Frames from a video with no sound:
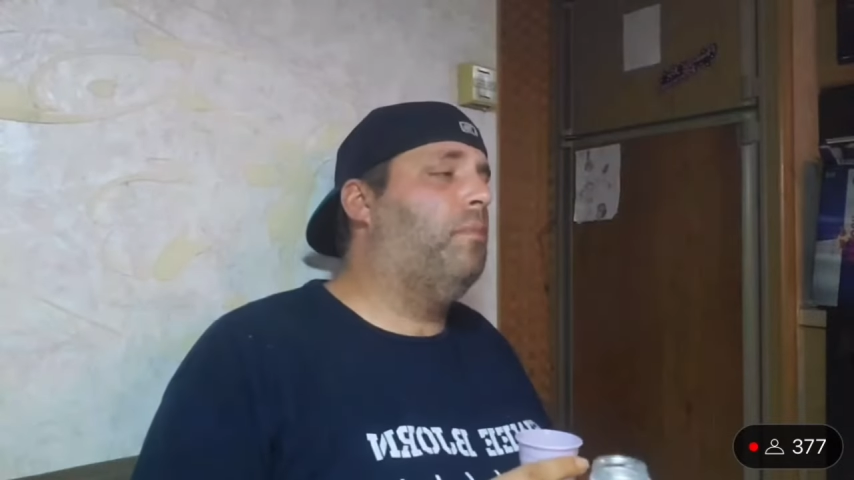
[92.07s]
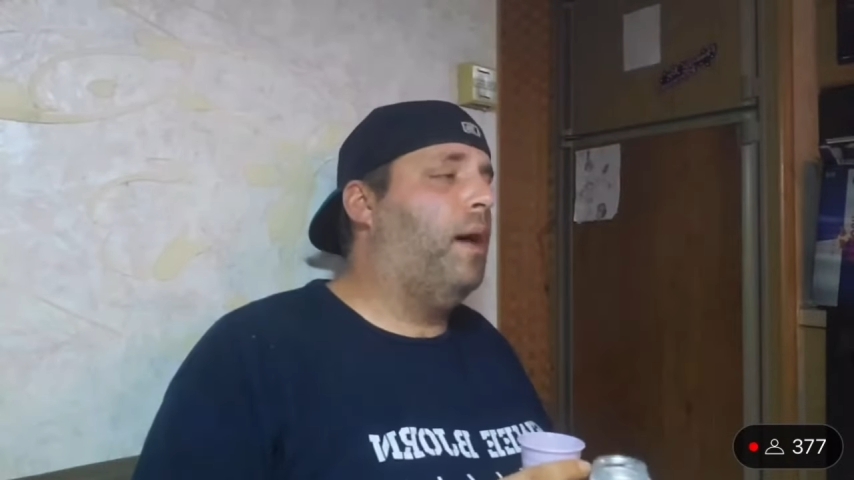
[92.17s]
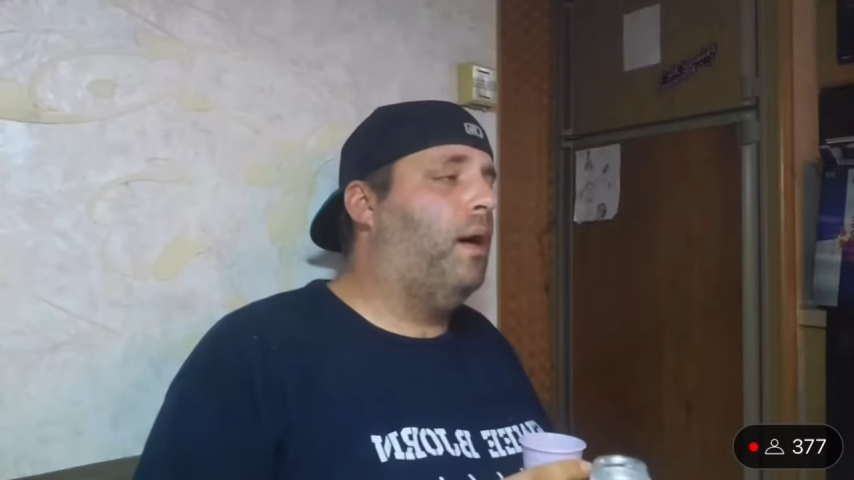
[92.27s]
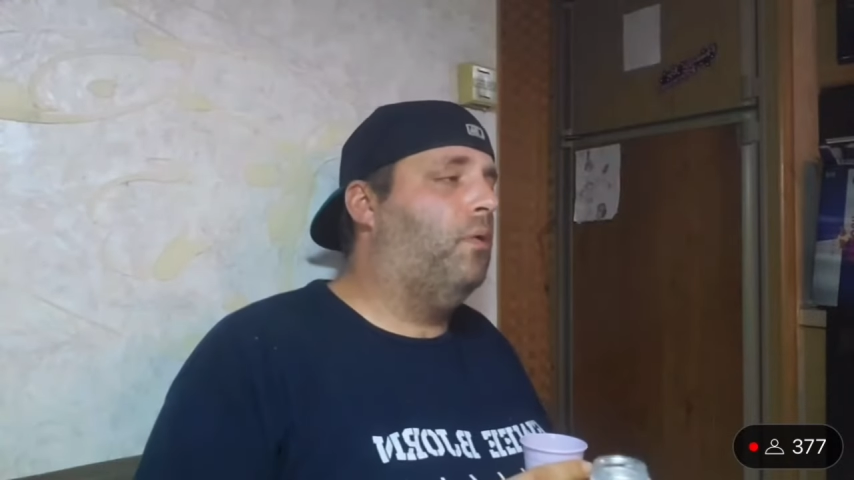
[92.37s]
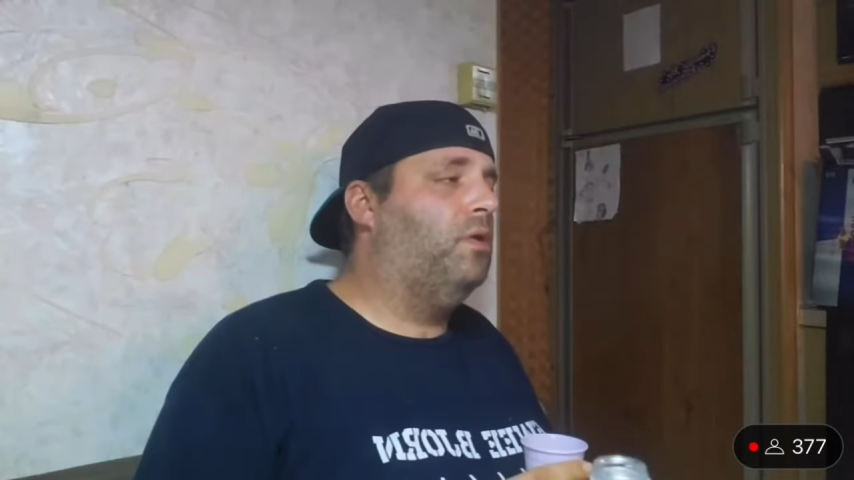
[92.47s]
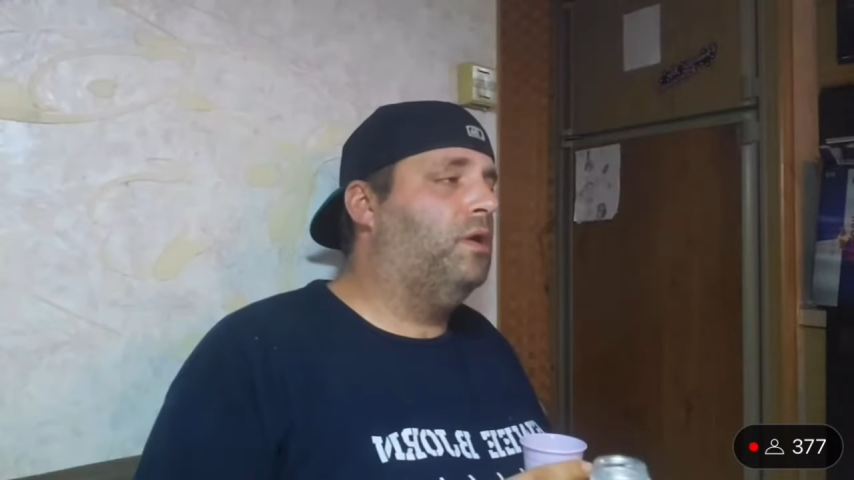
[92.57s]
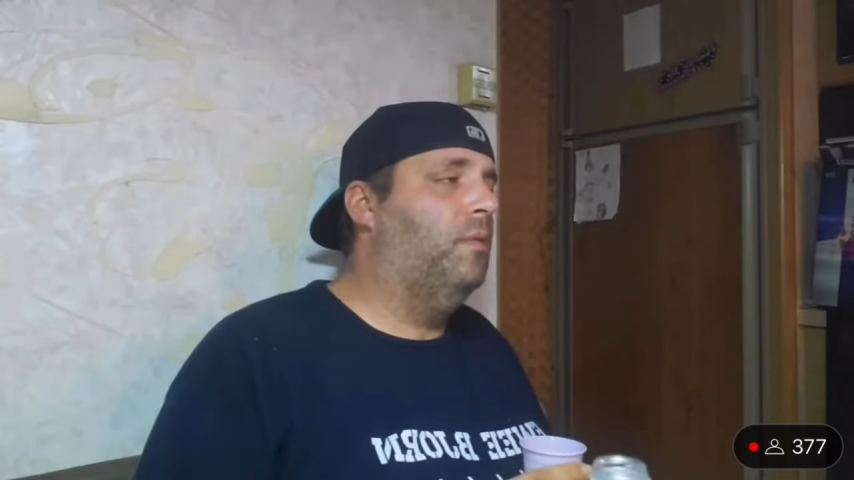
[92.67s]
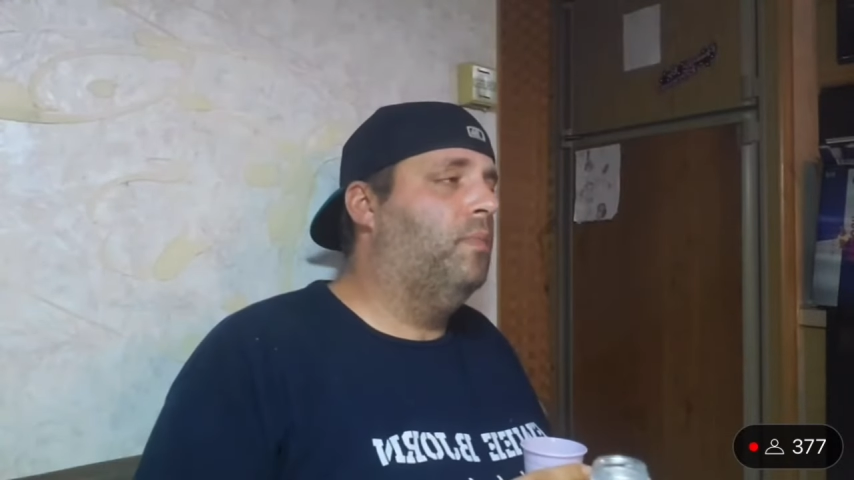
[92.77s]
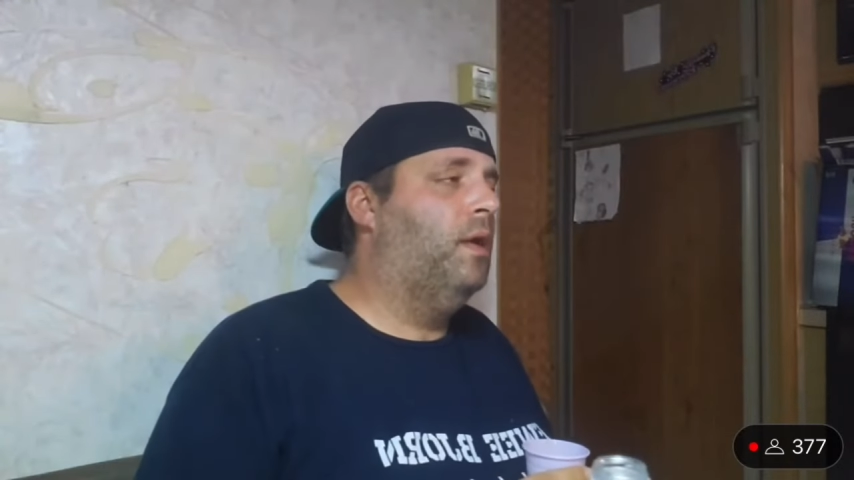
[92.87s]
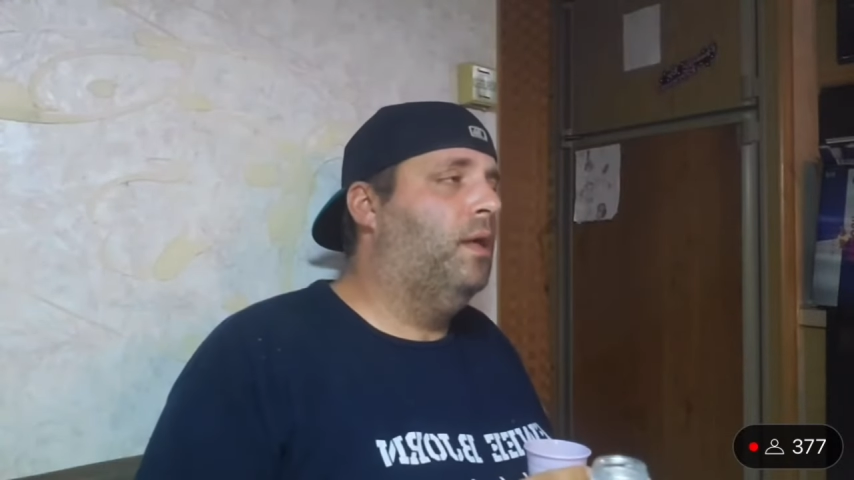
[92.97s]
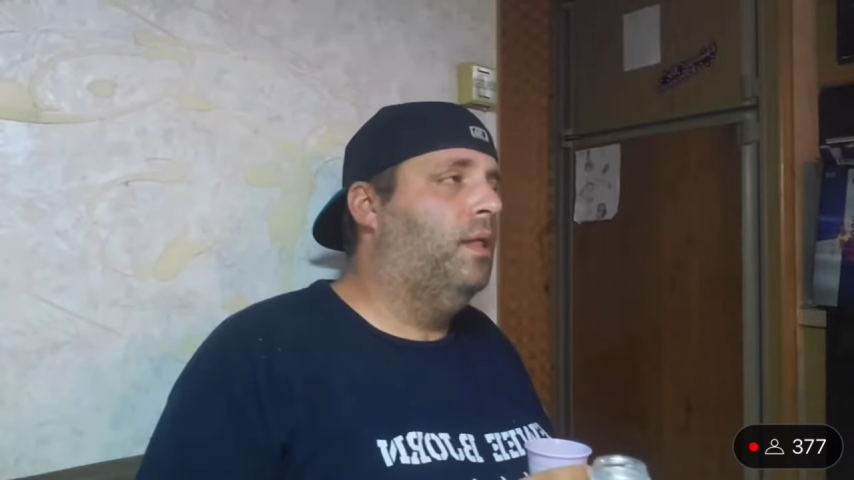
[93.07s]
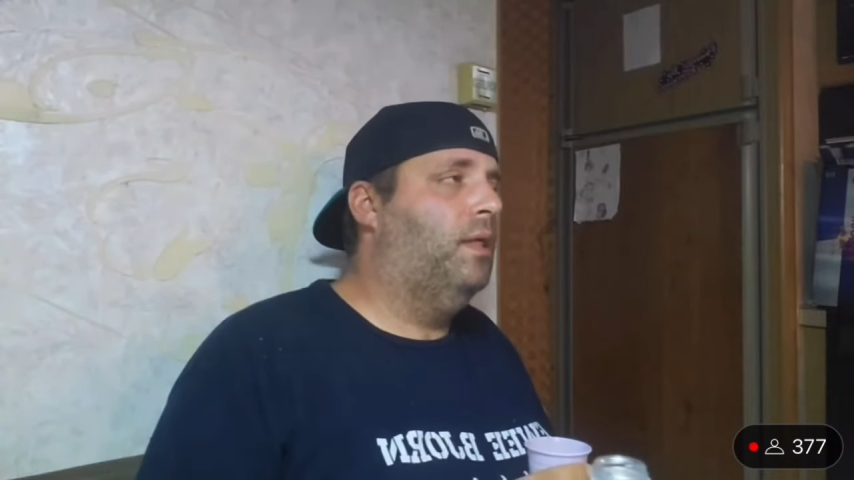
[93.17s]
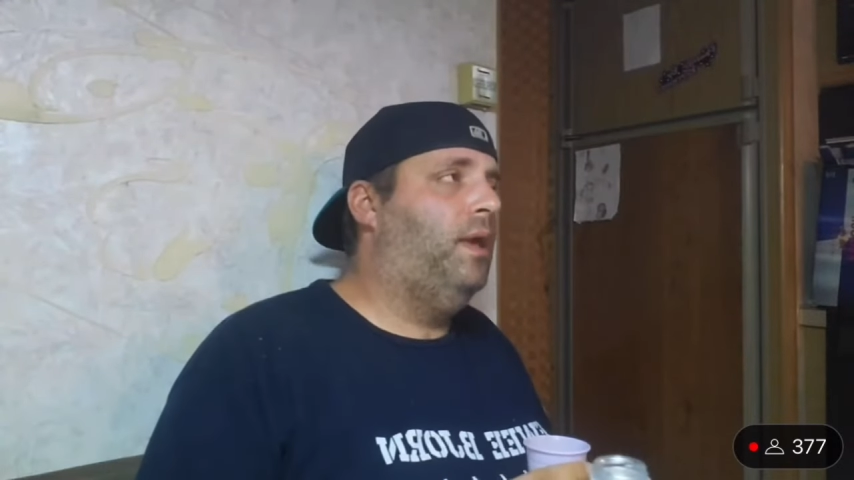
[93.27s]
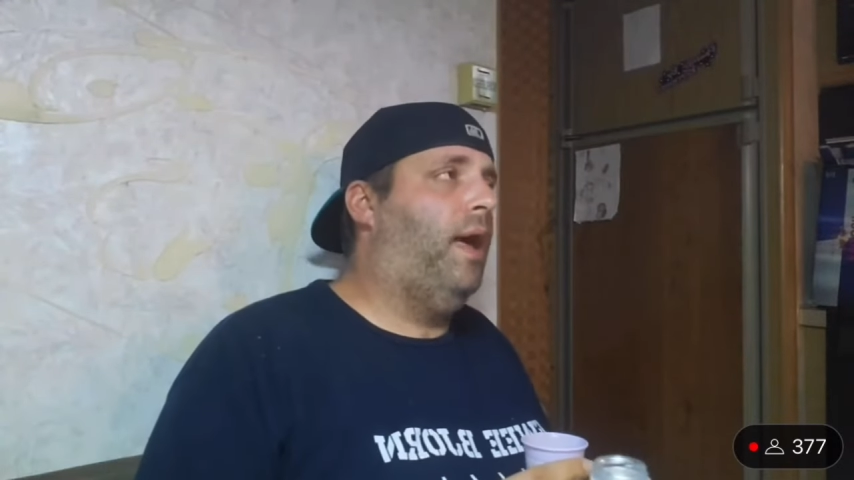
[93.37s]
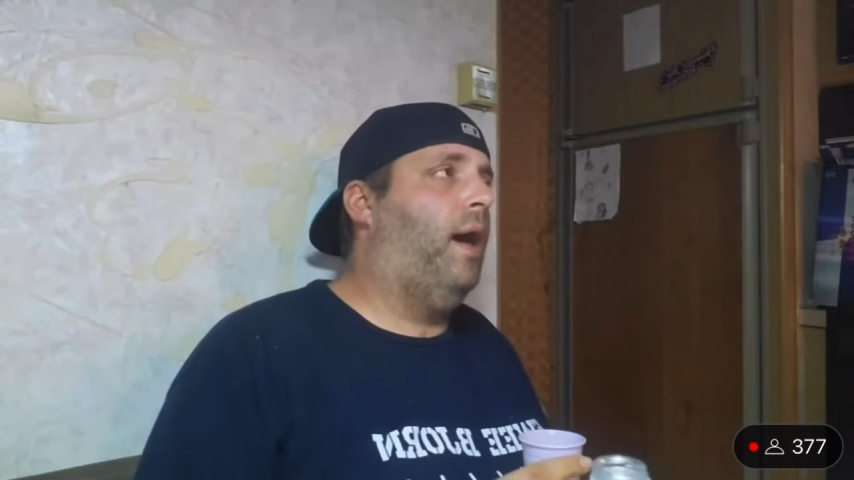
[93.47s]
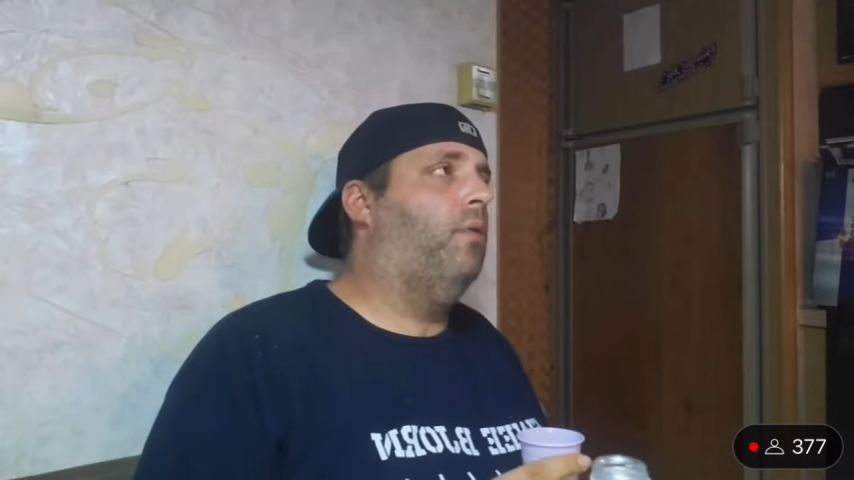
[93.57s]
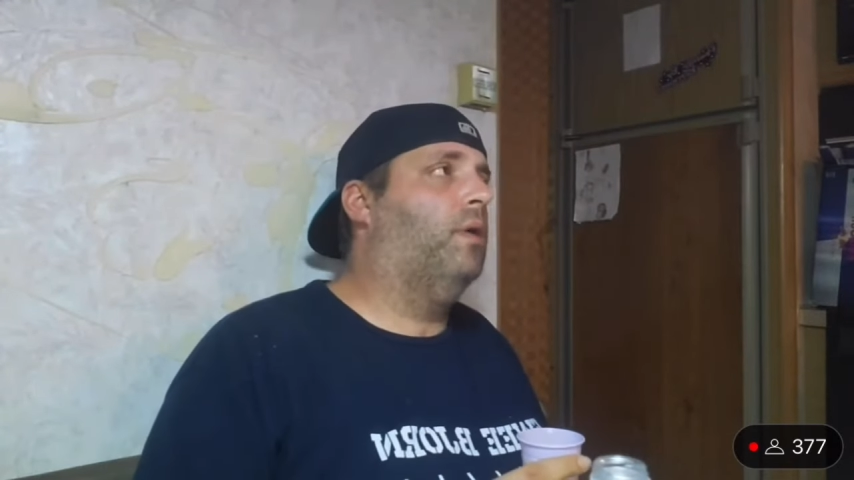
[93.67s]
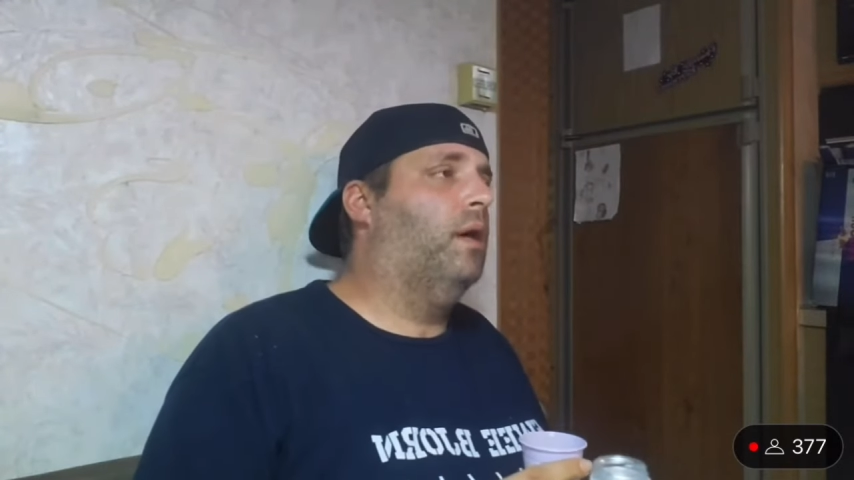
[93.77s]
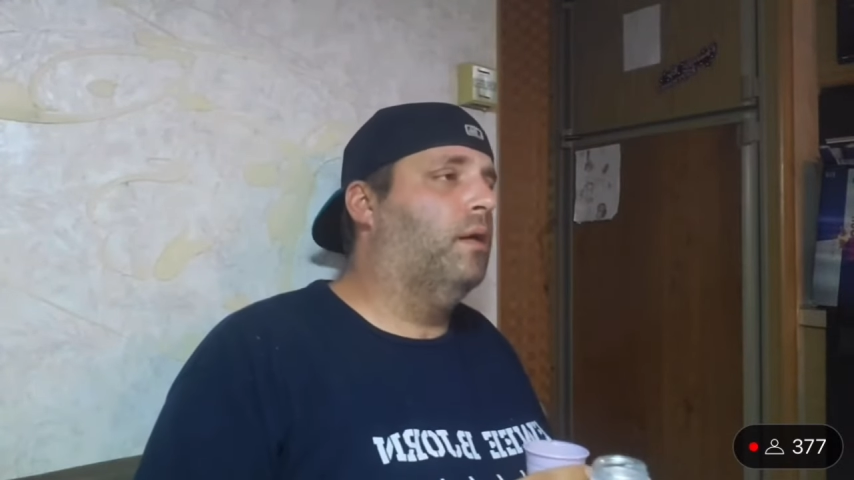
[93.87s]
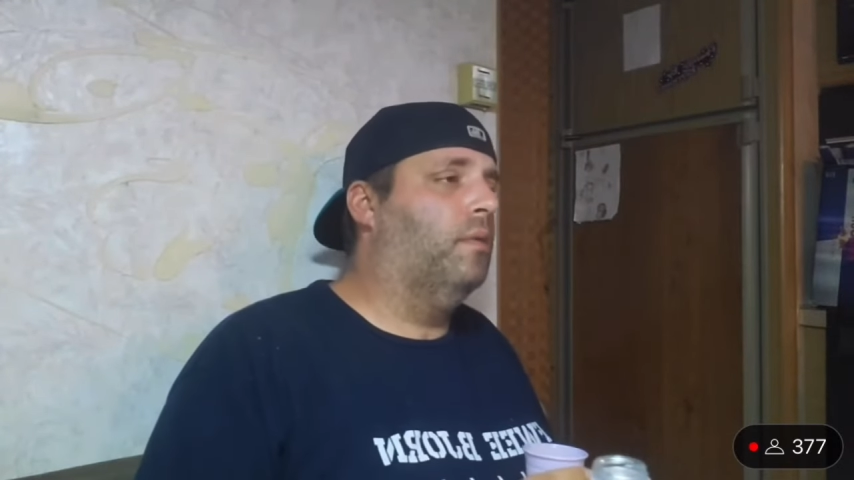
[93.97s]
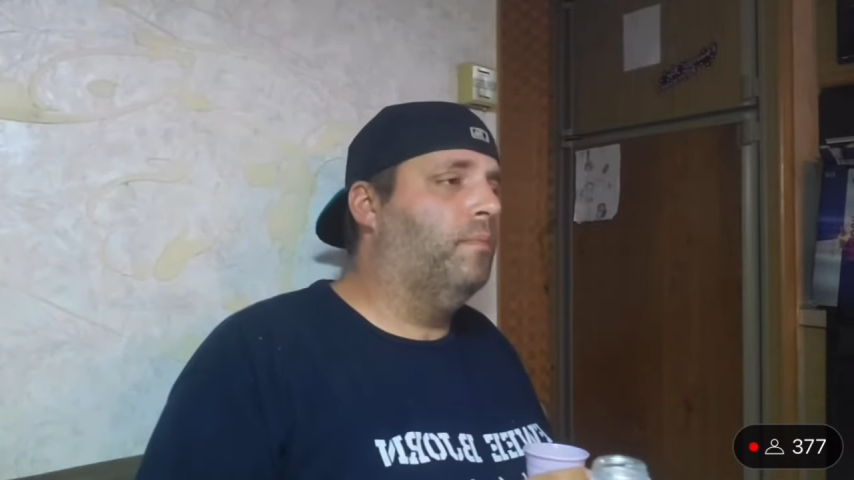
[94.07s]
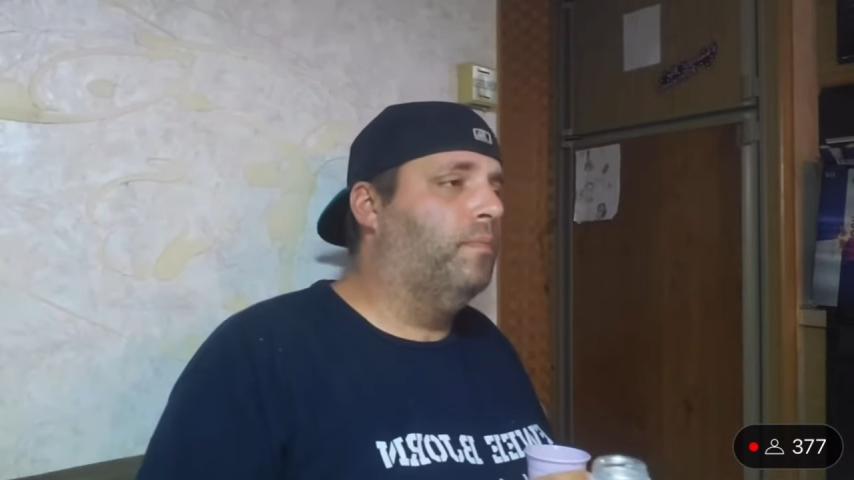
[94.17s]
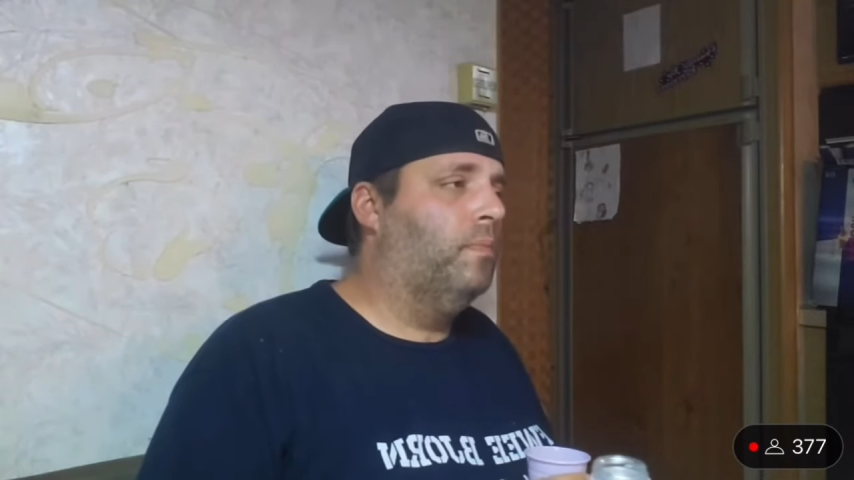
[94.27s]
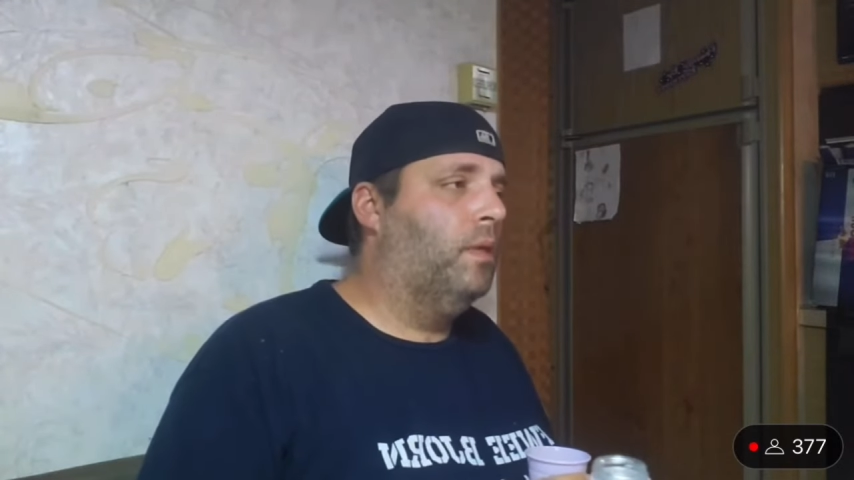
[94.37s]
about the outcome.